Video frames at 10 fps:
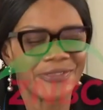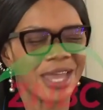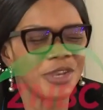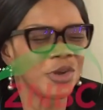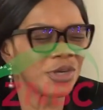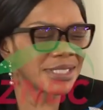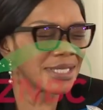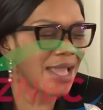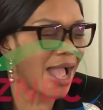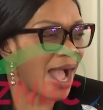They're not
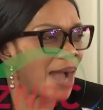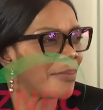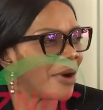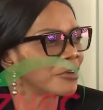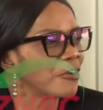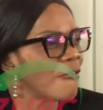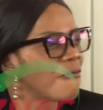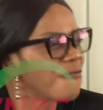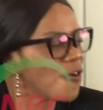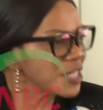about
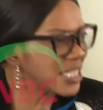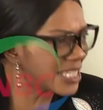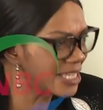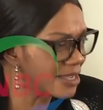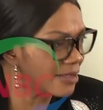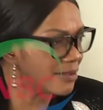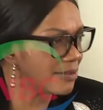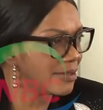forcing